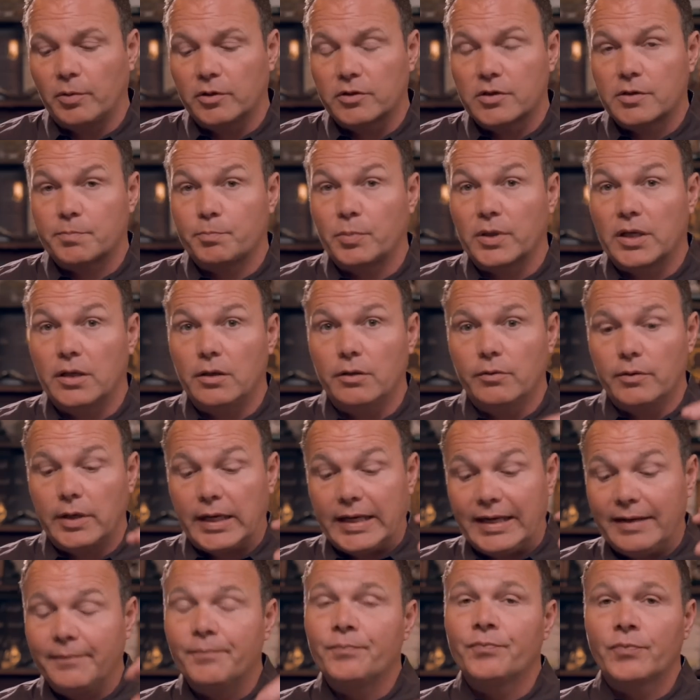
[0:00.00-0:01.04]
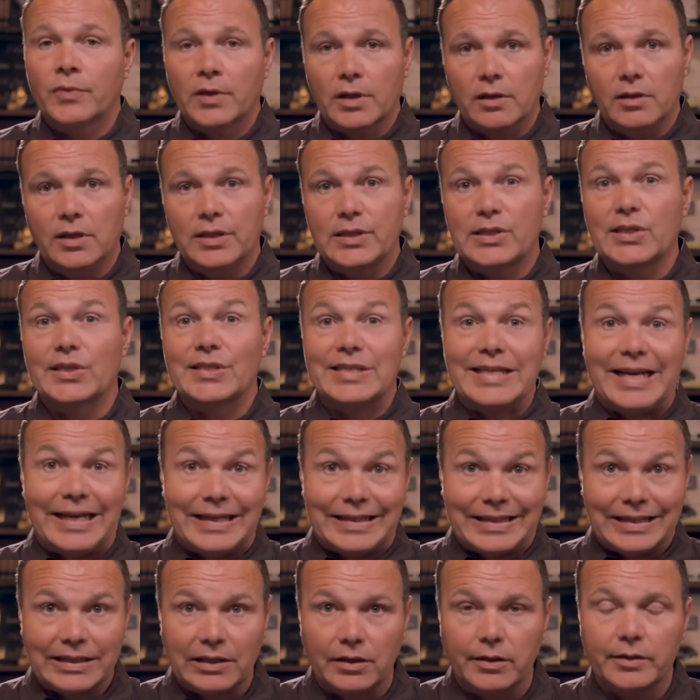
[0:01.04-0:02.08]
of perspicuity. This is
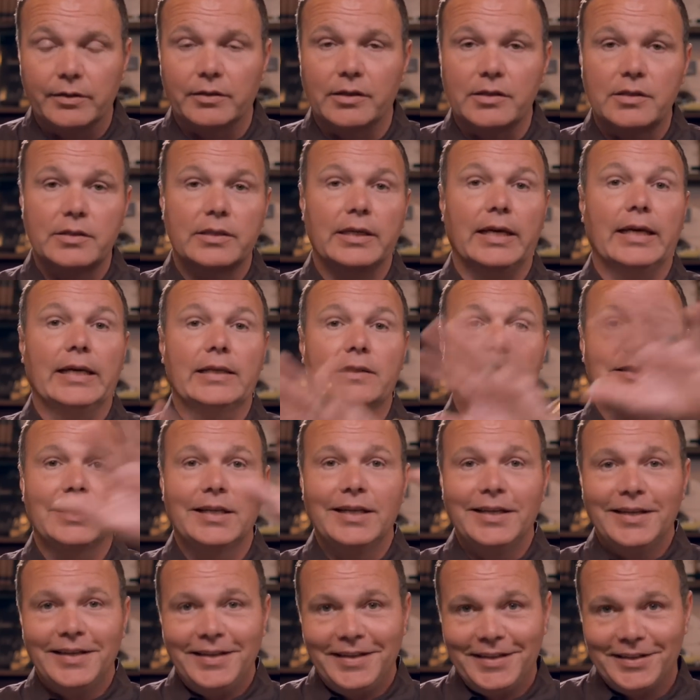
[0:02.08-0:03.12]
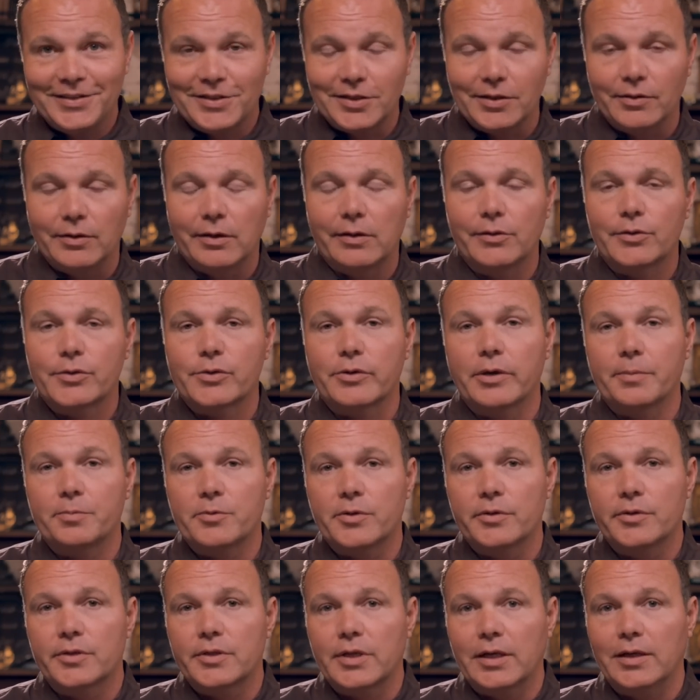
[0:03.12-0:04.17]
not the clearest text, and so other
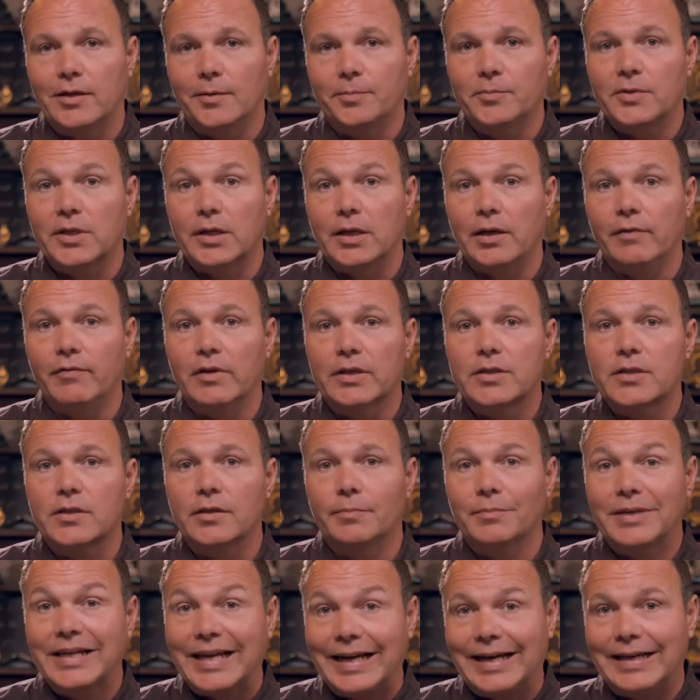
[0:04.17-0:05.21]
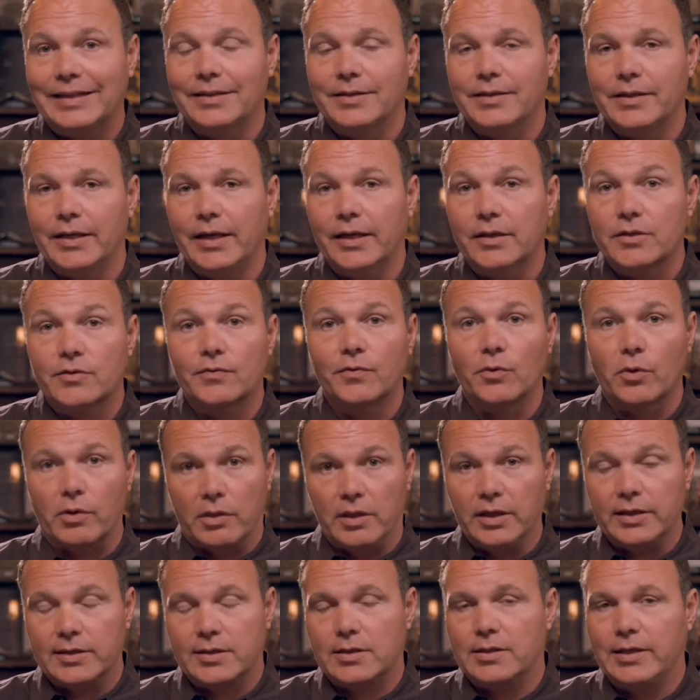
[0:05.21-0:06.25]
scriptures help to give us some context for
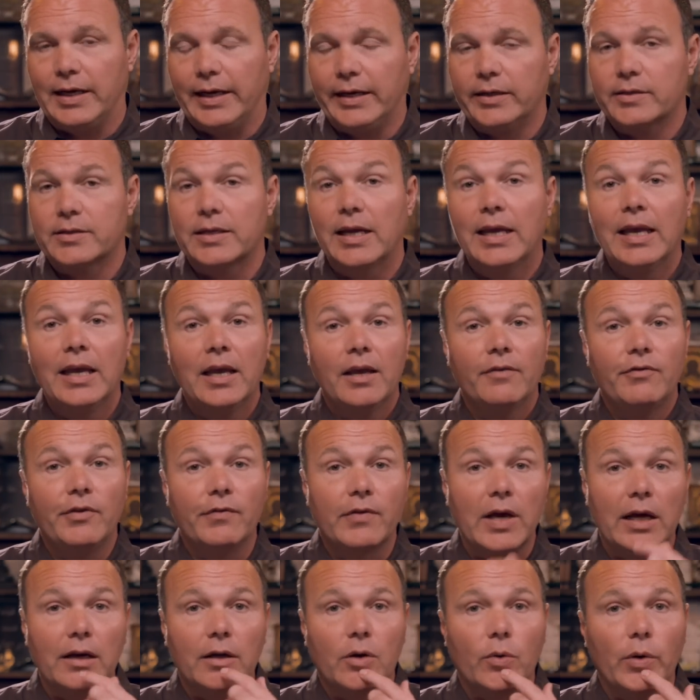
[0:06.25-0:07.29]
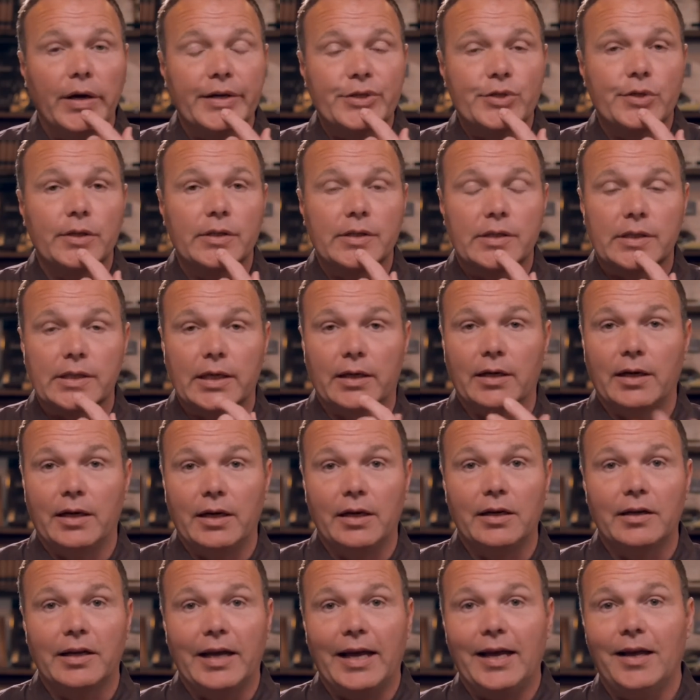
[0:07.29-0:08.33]
this text. If you've got a question, send it
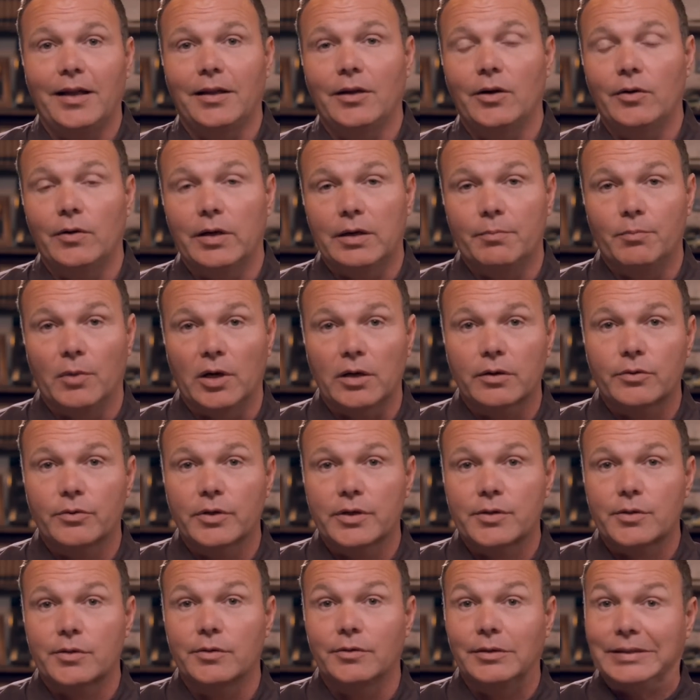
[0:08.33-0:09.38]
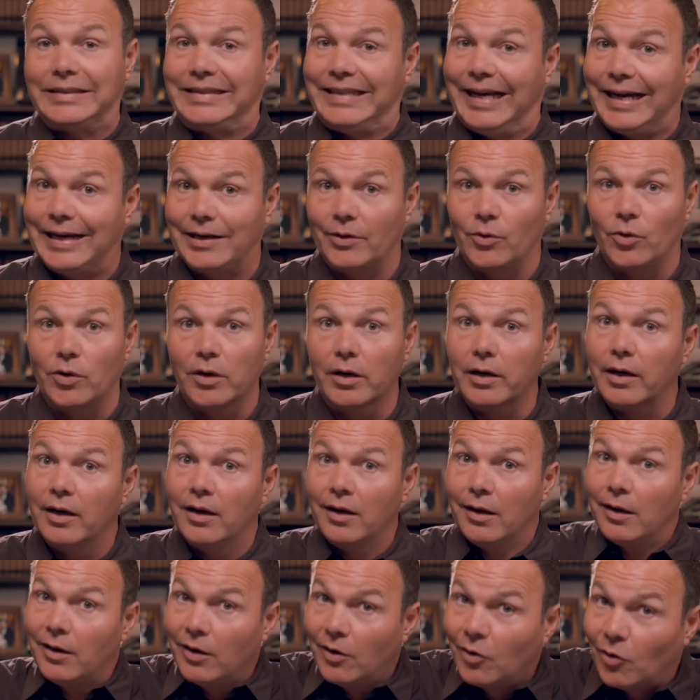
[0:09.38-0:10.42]
in to hello at mark driscoll dot org.
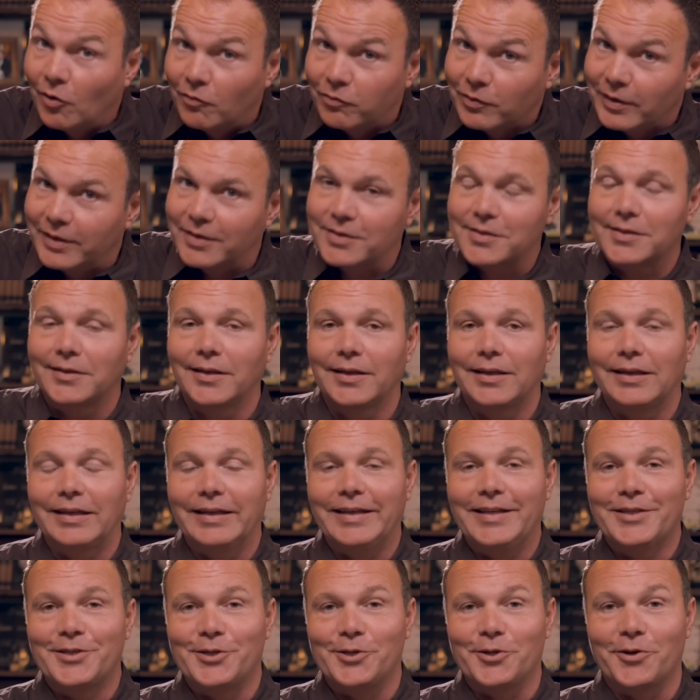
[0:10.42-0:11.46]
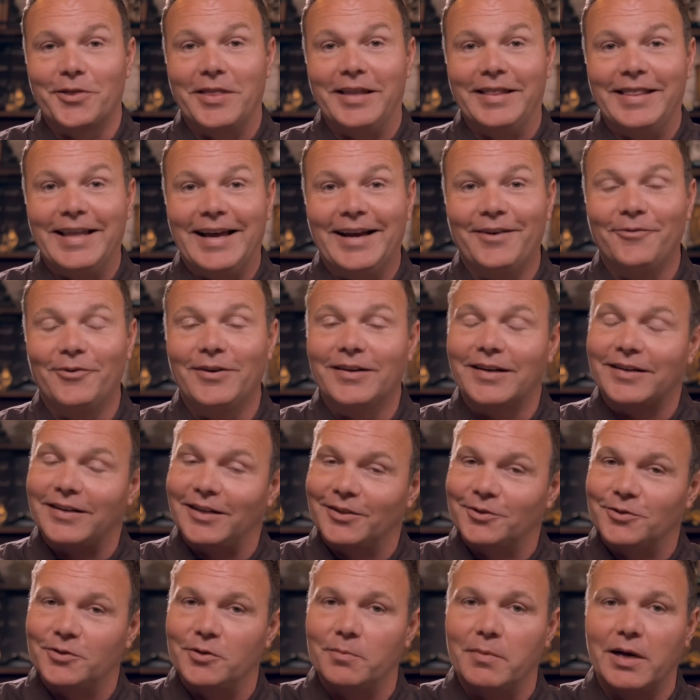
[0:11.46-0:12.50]
Hopefully it's a little easier than that one, and
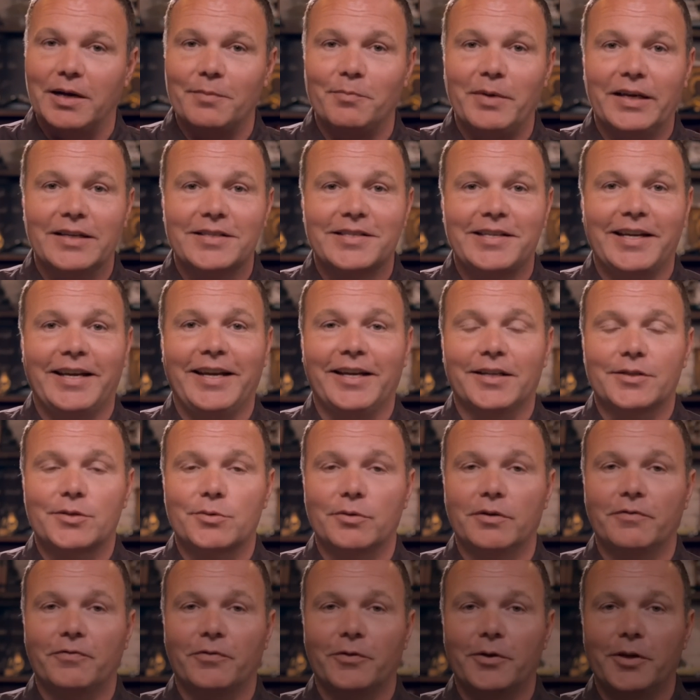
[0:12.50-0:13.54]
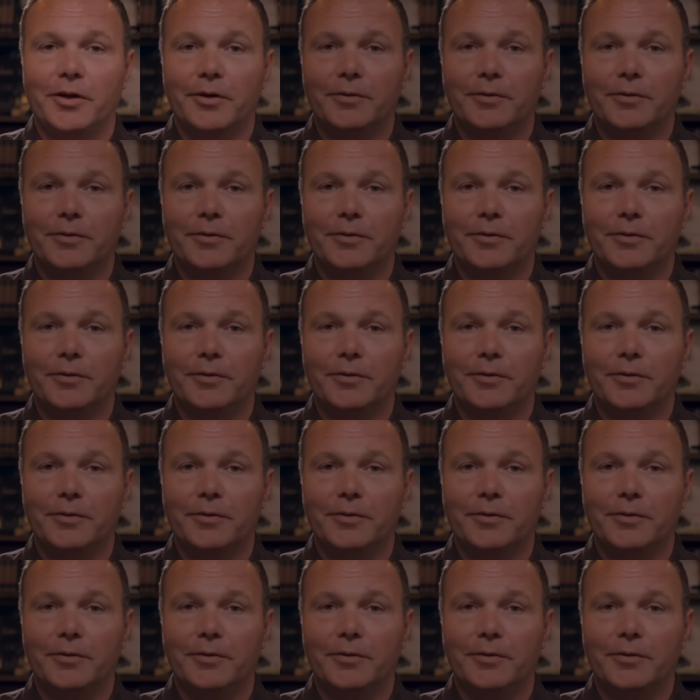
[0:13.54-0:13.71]
I'll do my best to answer it for